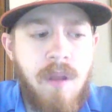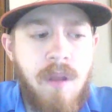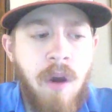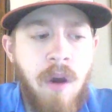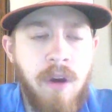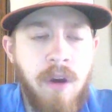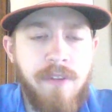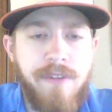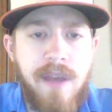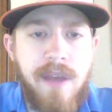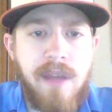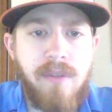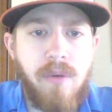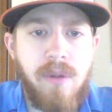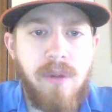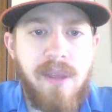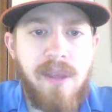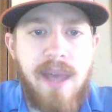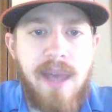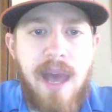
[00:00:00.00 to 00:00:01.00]
On
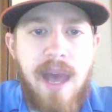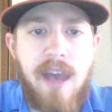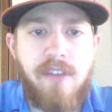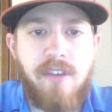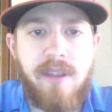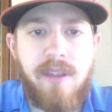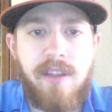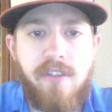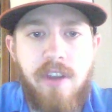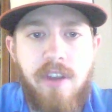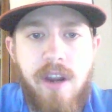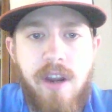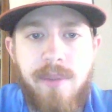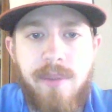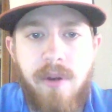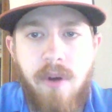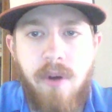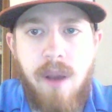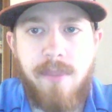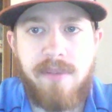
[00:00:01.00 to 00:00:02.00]
FanDuel and cash, I think Jacob
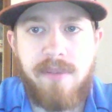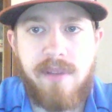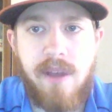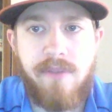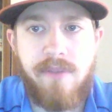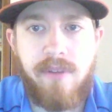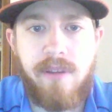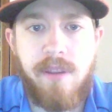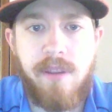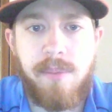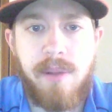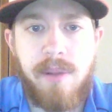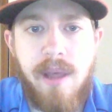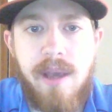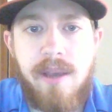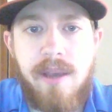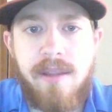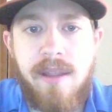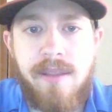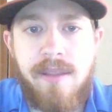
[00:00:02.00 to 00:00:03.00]
DeGrom is definitely the
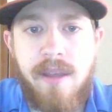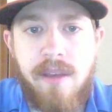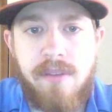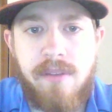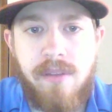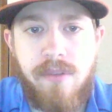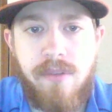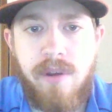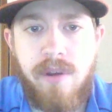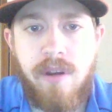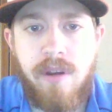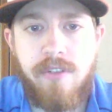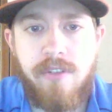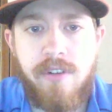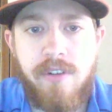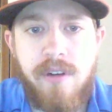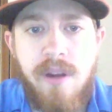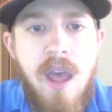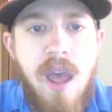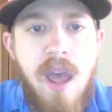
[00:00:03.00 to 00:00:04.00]
play at
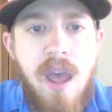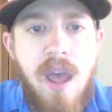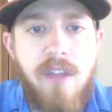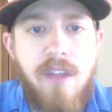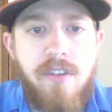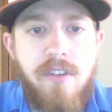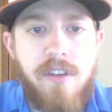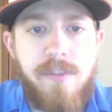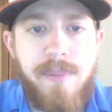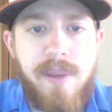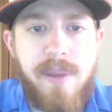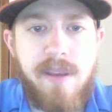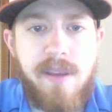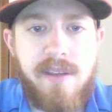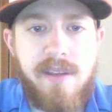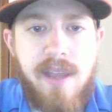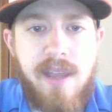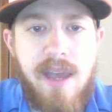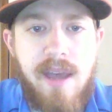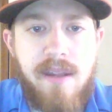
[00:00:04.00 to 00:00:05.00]
10,300, just because,
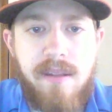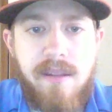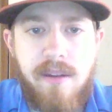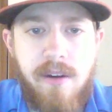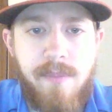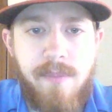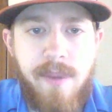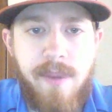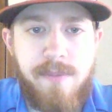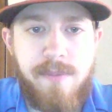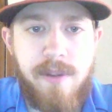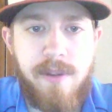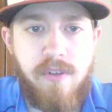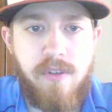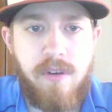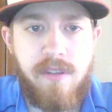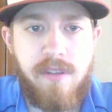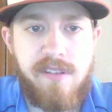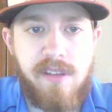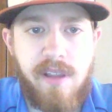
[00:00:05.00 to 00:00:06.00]
again, you know, best pitcher
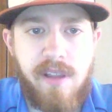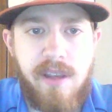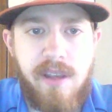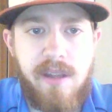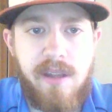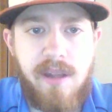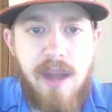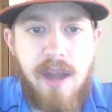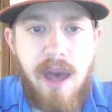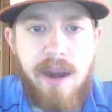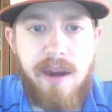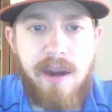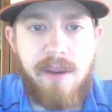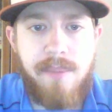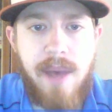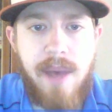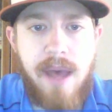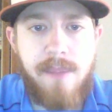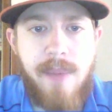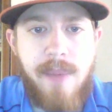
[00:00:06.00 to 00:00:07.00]
on the slate, not in a
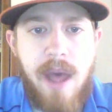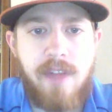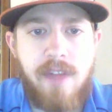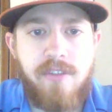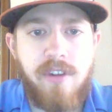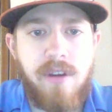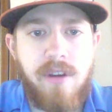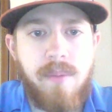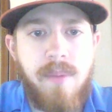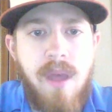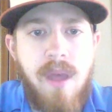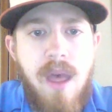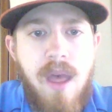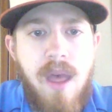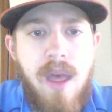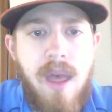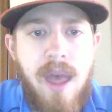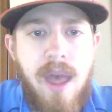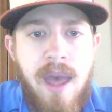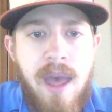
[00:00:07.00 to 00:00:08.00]
bad matchup,
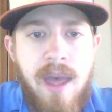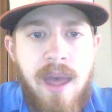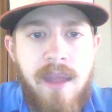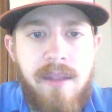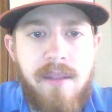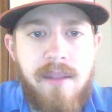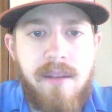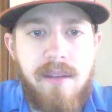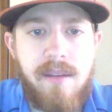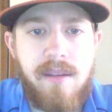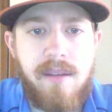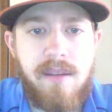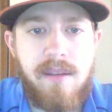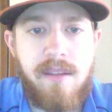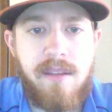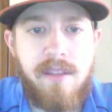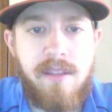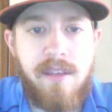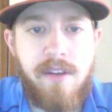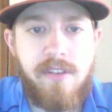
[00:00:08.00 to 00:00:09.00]
and
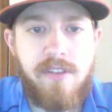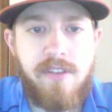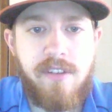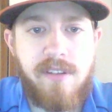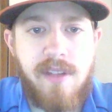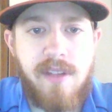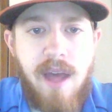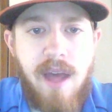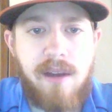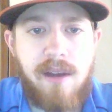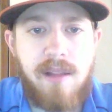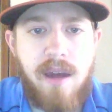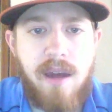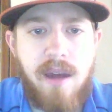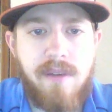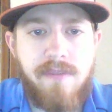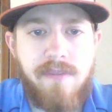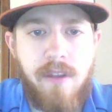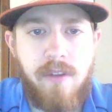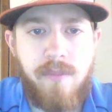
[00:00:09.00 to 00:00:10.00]
there's just not a lot
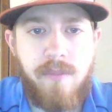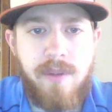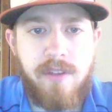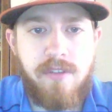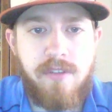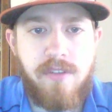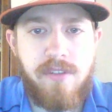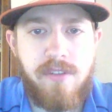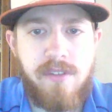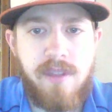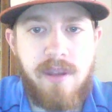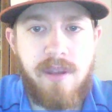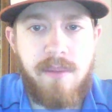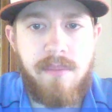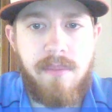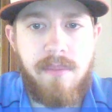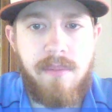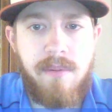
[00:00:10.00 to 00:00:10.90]
of other pitchers that